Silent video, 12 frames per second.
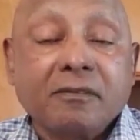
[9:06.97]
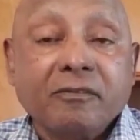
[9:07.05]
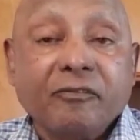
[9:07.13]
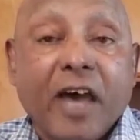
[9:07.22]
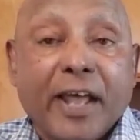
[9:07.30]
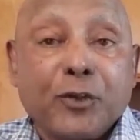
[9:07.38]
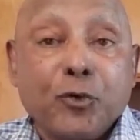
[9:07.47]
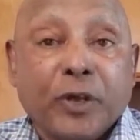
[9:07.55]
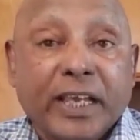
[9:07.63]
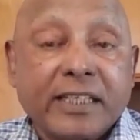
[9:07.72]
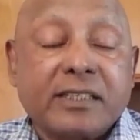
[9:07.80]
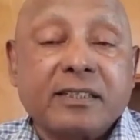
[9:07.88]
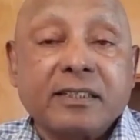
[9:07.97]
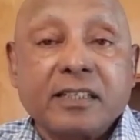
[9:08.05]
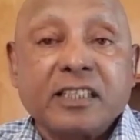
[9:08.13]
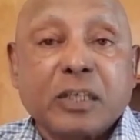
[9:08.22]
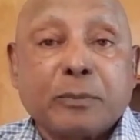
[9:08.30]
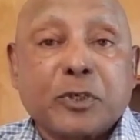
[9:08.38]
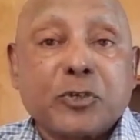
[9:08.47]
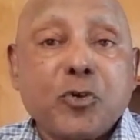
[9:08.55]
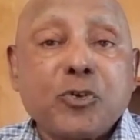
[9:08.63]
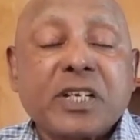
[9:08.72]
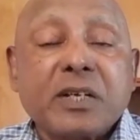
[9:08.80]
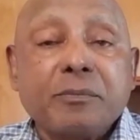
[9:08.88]
where you get the
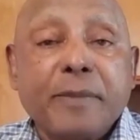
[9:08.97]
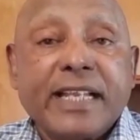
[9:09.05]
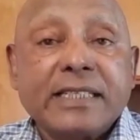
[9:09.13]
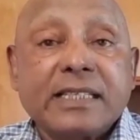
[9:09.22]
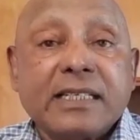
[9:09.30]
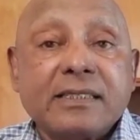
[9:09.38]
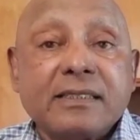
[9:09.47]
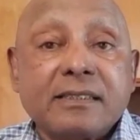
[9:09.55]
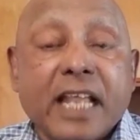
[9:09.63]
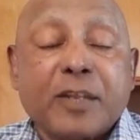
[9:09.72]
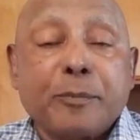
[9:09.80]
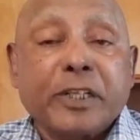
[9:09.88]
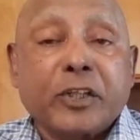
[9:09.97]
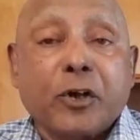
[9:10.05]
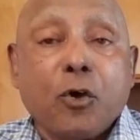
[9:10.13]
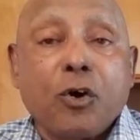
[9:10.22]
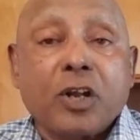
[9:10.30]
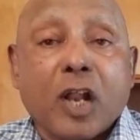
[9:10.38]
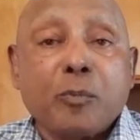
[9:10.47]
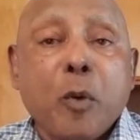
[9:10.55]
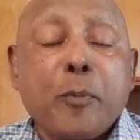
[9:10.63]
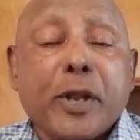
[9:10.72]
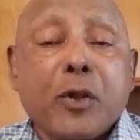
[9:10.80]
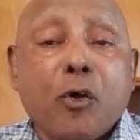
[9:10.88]
substitution medicines like methadone or
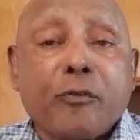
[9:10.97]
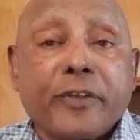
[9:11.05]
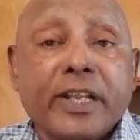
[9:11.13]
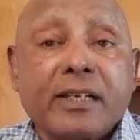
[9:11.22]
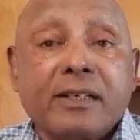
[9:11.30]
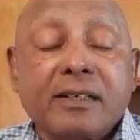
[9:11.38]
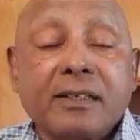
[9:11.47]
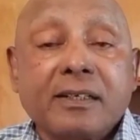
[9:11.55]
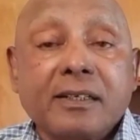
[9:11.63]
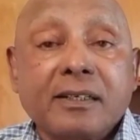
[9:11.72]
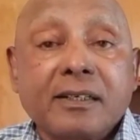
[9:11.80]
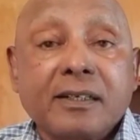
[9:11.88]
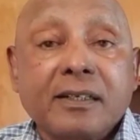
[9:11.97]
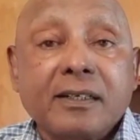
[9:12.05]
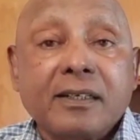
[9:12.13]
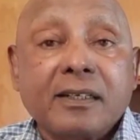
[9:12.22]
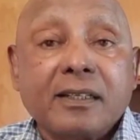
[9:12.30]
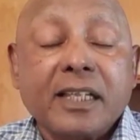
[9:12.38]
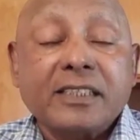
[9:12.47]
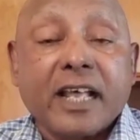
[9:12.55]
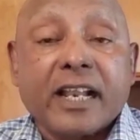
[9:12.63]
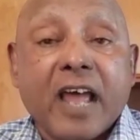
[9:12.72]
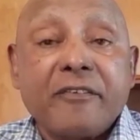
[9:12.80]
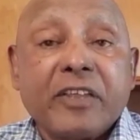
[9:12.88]
buprenorphine. These
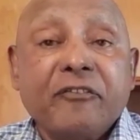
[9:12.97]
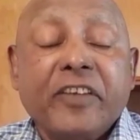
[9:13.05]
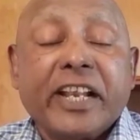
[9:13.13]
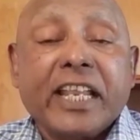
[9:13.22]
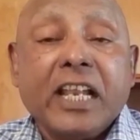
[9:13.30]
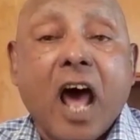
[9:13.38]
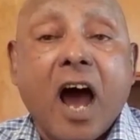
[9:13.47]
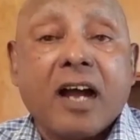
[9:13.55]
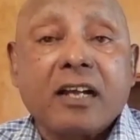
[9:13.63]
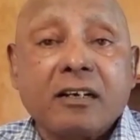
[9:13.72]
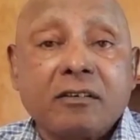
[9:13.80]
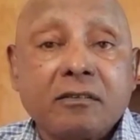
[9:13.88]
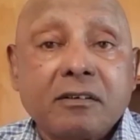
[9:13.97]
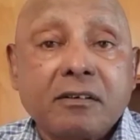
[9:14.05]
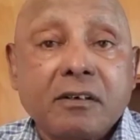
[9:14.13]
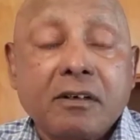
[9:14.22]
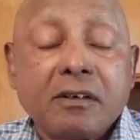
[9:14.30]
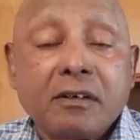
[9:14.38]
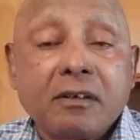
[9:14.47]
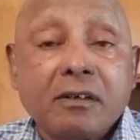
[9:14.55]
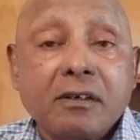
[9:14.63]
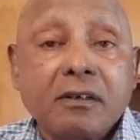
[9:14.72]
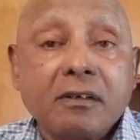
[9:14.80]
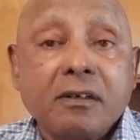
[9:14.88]
are having very long
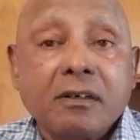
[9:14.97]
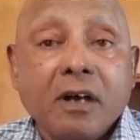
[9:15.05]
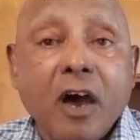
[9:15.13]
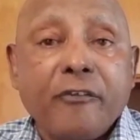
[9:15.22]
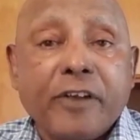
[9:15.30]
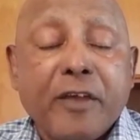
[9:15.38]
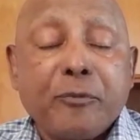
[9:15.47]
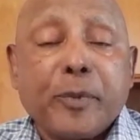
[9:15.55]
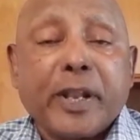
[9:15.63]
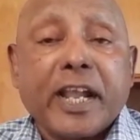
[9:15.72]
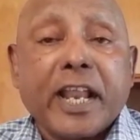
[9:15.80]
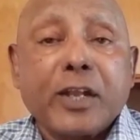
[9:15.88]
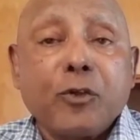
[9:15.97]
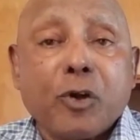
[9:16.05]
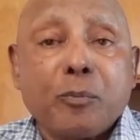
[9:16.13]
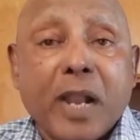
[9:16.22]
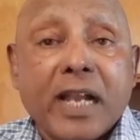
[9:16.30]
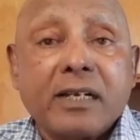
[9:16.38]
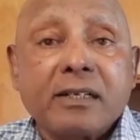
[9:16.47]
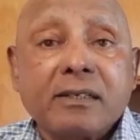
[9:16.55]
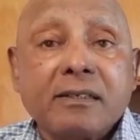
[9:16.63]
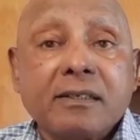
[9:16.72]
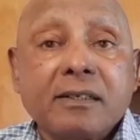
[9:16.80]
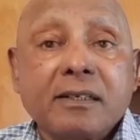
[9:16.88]
half-life period in your blood.
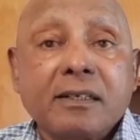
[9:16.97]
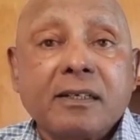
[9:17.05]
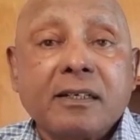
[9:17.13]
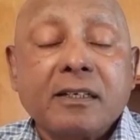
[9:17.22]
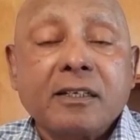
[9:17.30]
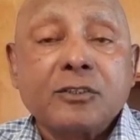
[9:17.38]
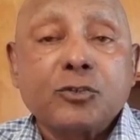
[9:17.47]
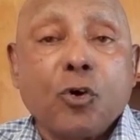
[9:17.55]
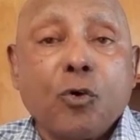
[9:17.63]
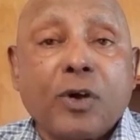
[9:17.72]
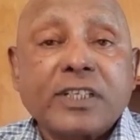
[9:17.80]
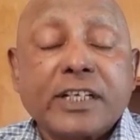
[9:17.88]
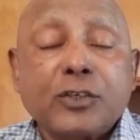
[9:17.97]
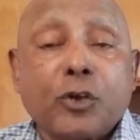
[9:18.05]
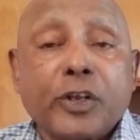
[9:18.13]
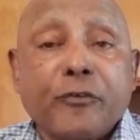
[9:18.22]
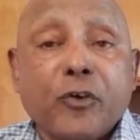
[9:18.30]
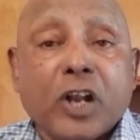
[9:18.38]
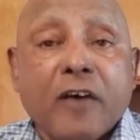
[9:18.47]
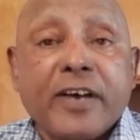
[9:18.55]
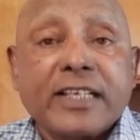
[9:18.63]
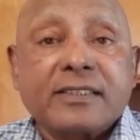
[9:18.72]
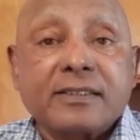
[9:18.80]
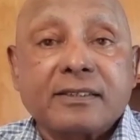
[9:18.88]
So once in 24
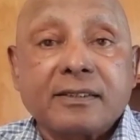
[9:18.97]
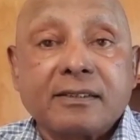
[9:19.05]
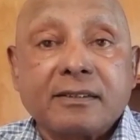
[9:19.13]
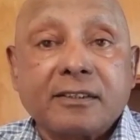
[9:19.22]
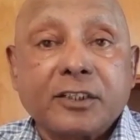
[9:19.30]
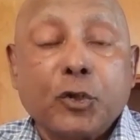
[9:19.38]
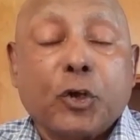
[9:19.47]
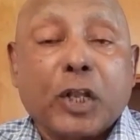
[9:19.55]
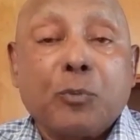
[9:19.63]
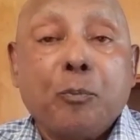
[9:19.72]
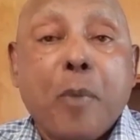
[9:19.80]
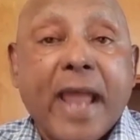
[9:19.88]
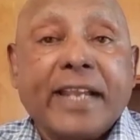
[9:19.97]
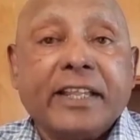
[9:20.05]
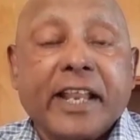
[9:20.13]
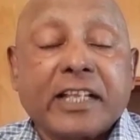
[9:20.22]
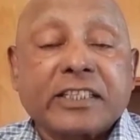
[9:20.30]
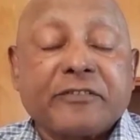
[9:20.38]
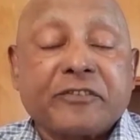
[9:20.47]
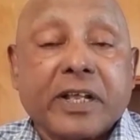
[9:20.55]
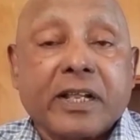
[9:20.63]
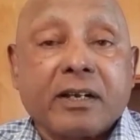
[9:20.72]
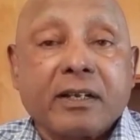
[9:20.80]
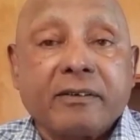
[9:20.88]
hours, you can bind the
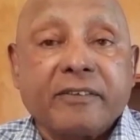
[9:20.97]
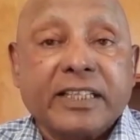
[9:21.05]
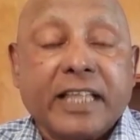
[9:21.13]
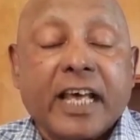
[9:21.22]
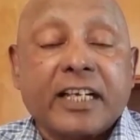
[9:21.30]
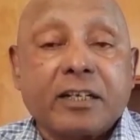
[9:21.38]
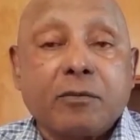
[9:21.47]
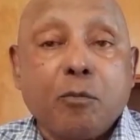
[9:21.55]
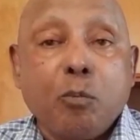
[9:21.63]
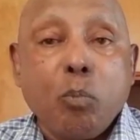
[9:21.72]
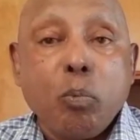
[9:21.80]
receptor with that.